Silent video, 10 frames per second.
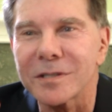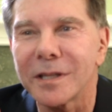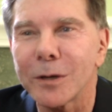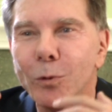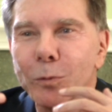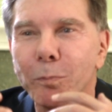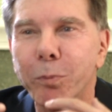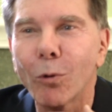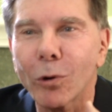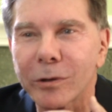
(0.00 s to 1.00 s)
They were
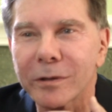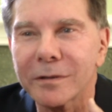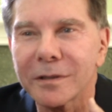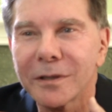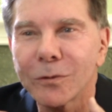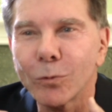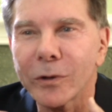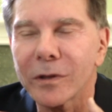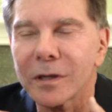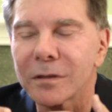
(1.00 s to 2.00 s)
born
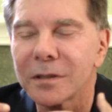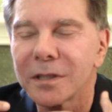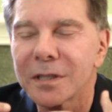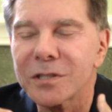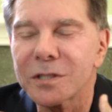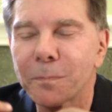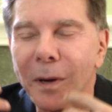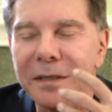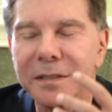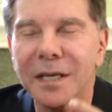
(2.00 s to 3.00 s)
with a
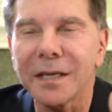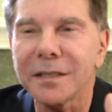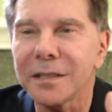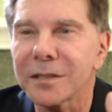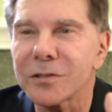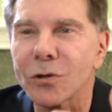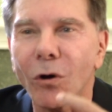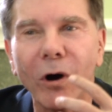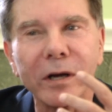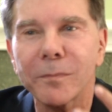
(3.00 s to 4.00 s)
spontaneous,
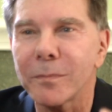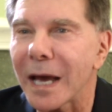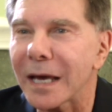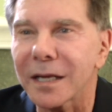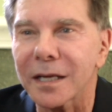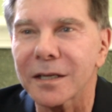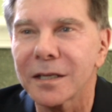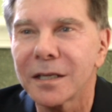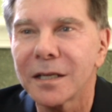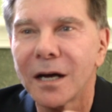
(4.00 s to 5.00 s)
automatic
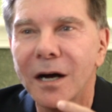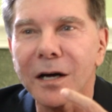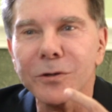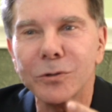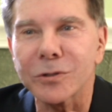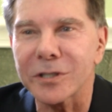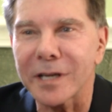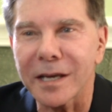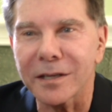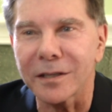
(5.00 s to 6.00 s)

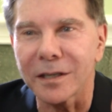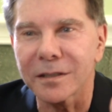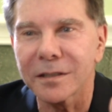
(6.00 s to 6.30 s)
understanding